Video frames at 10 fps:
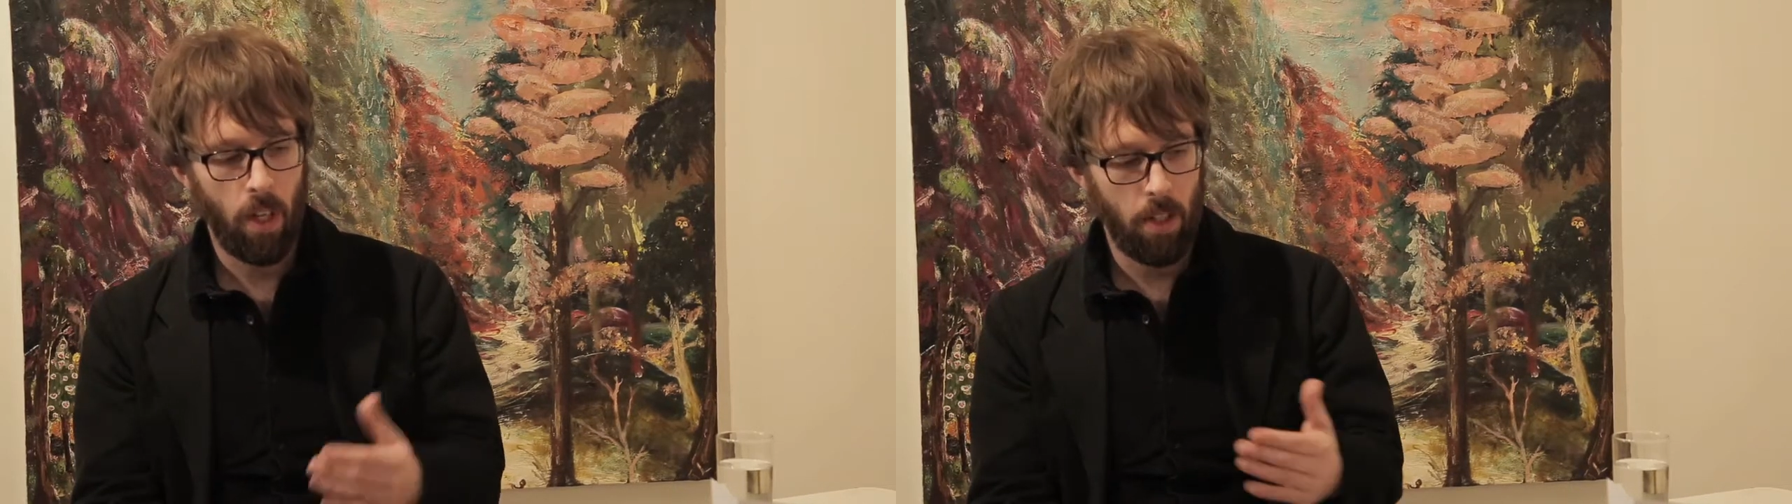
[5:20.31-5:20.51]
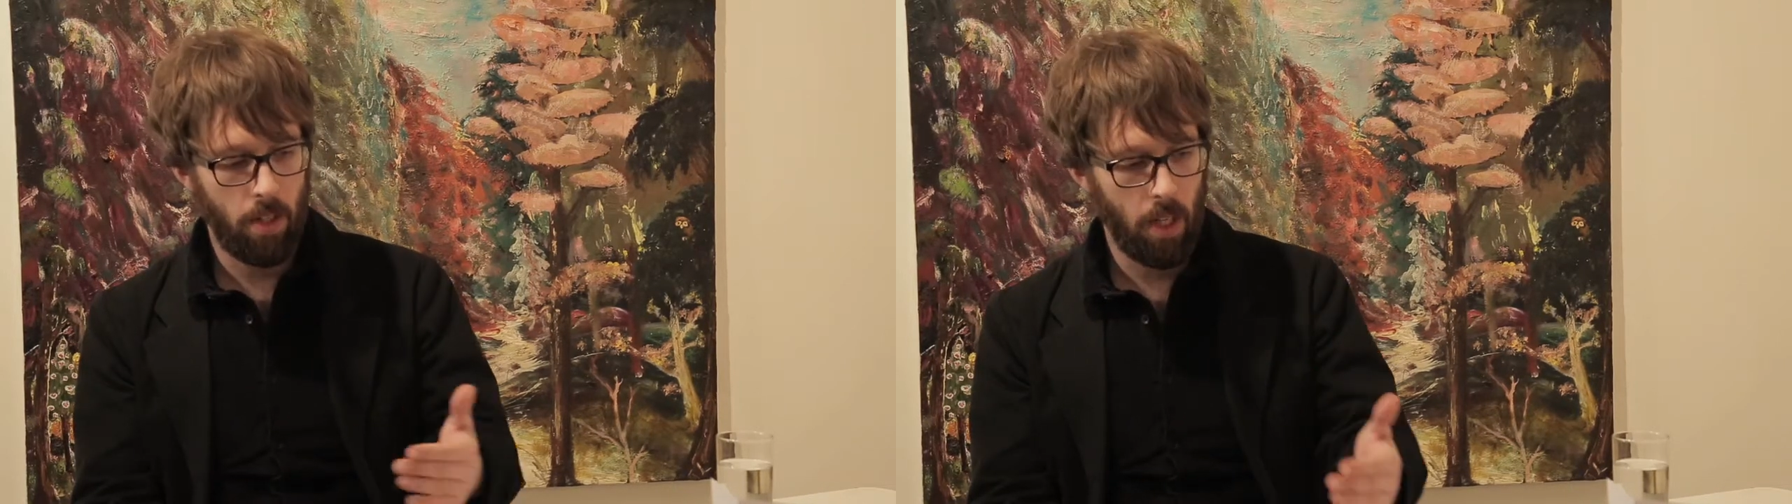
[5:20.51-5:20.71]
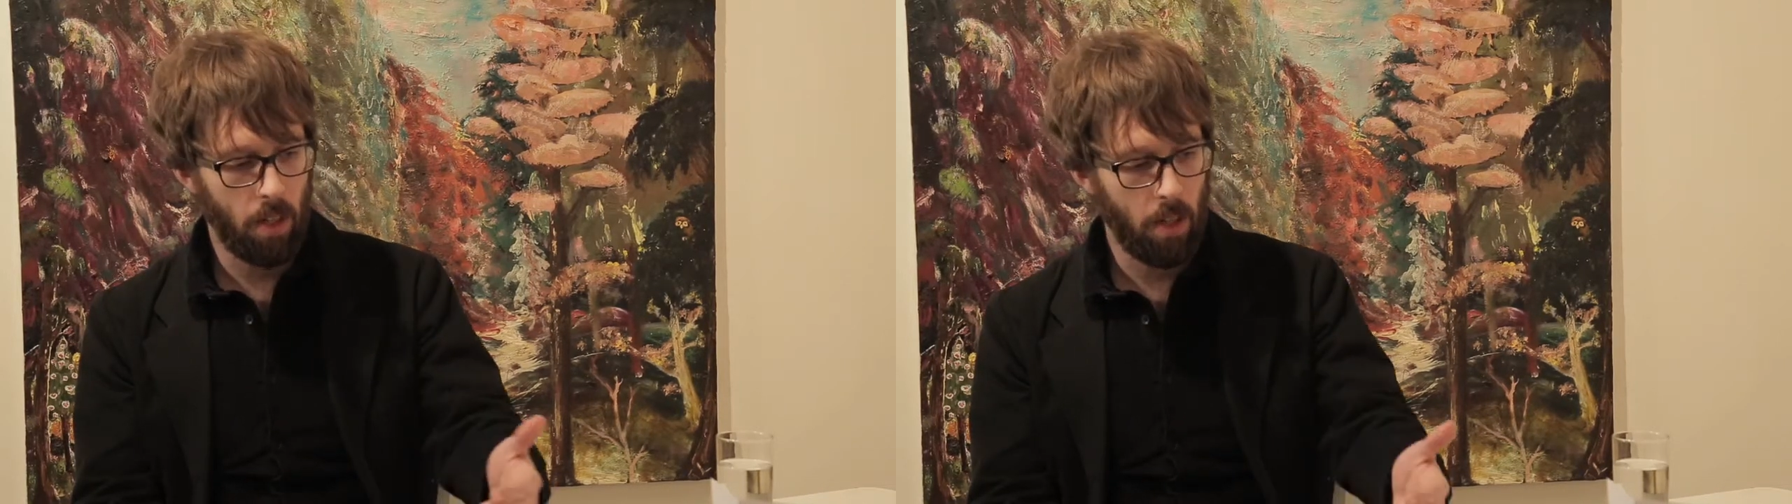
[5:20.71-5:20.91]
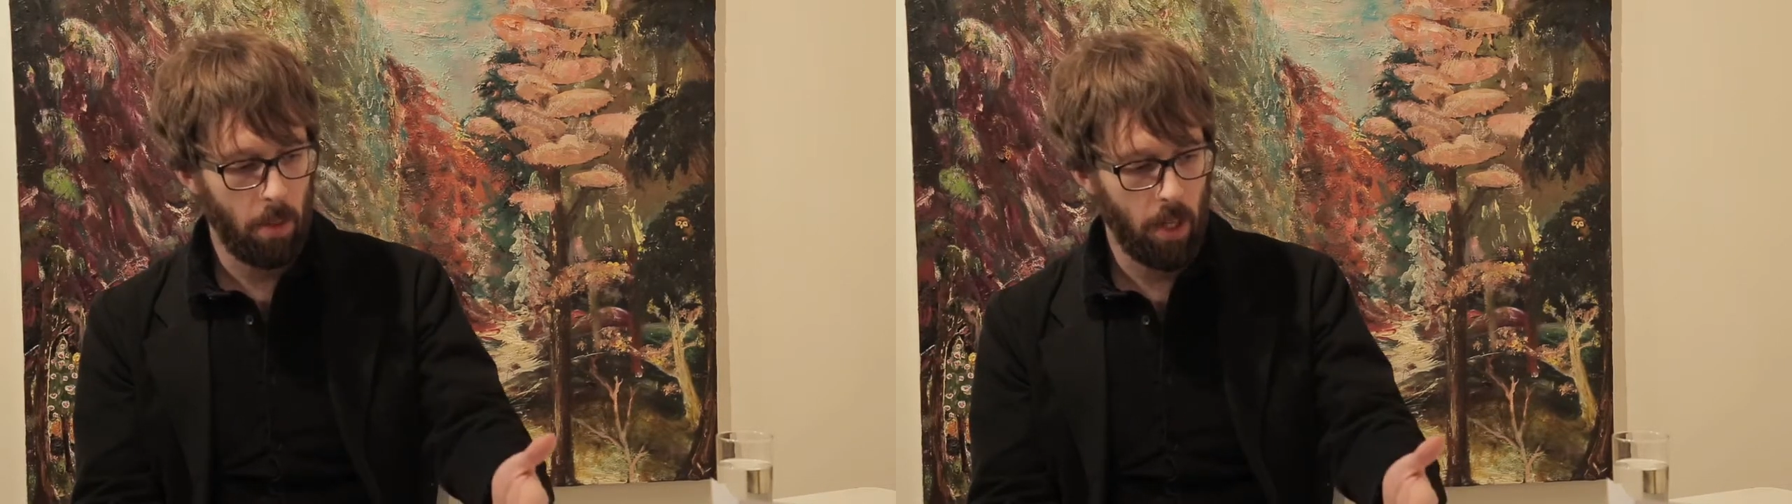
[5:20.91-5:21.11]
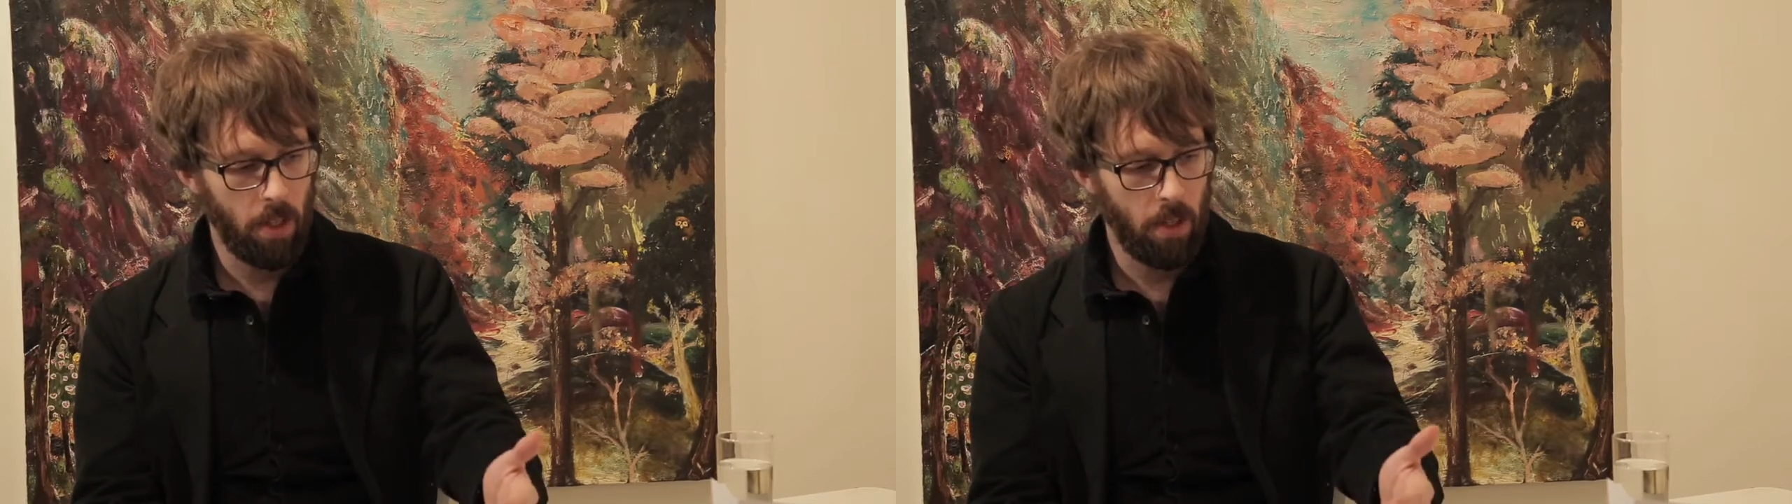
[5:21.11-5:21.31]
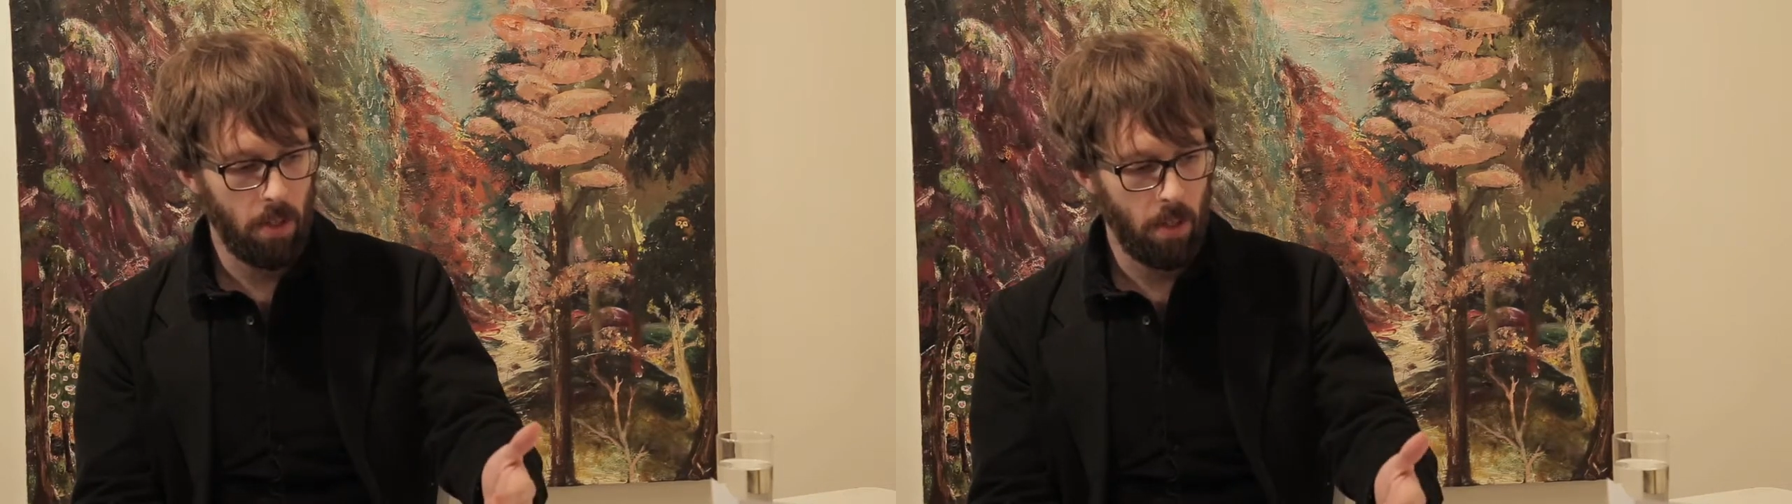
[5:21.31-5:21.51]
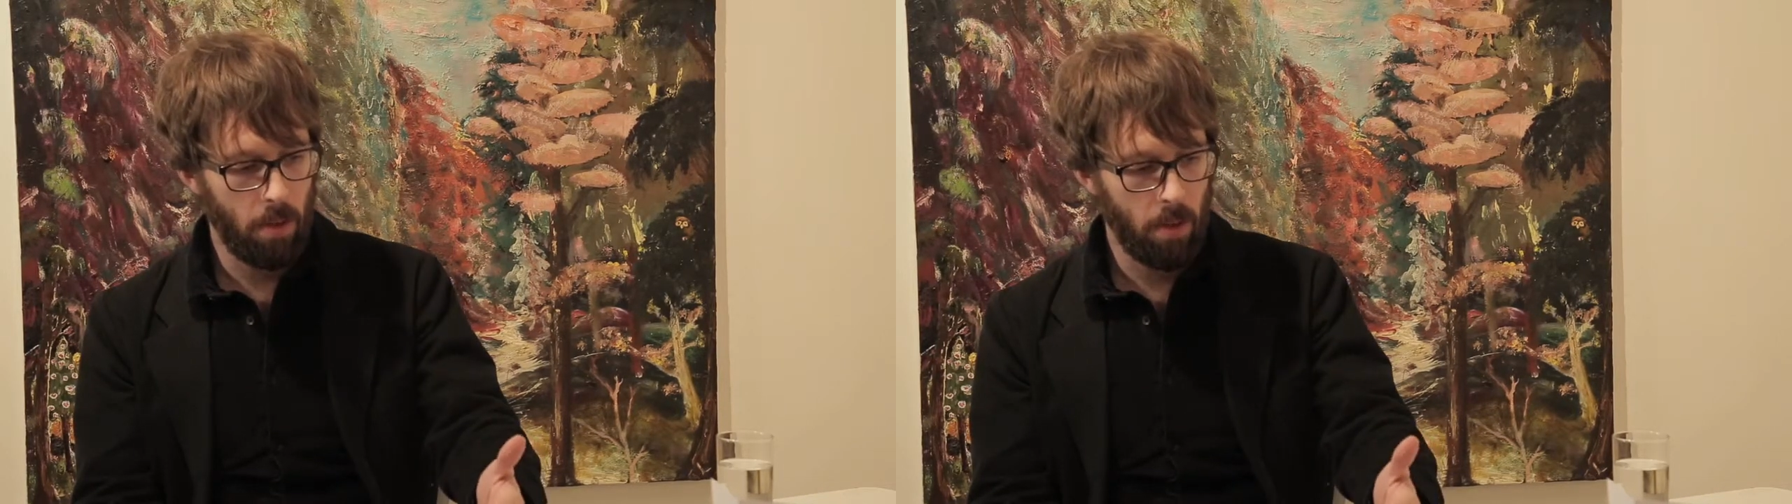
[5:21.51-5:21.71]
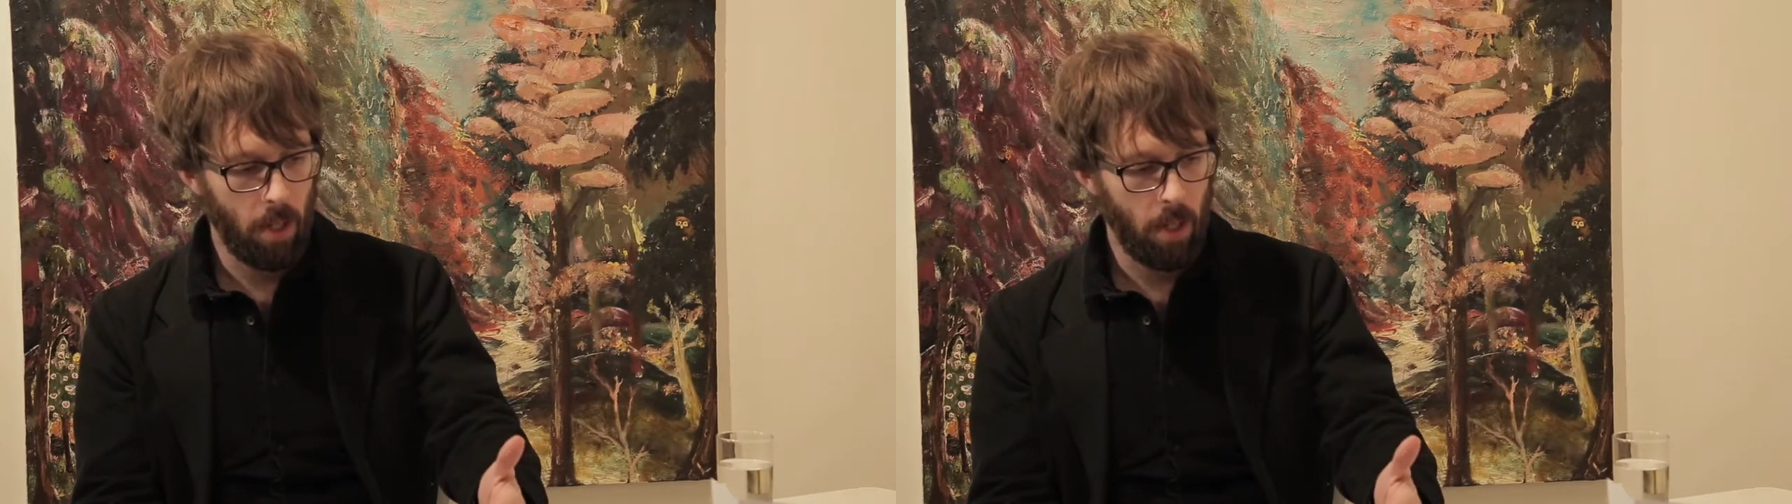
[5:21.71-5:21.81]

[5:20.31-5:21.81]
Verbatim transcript: i'd seen other painters who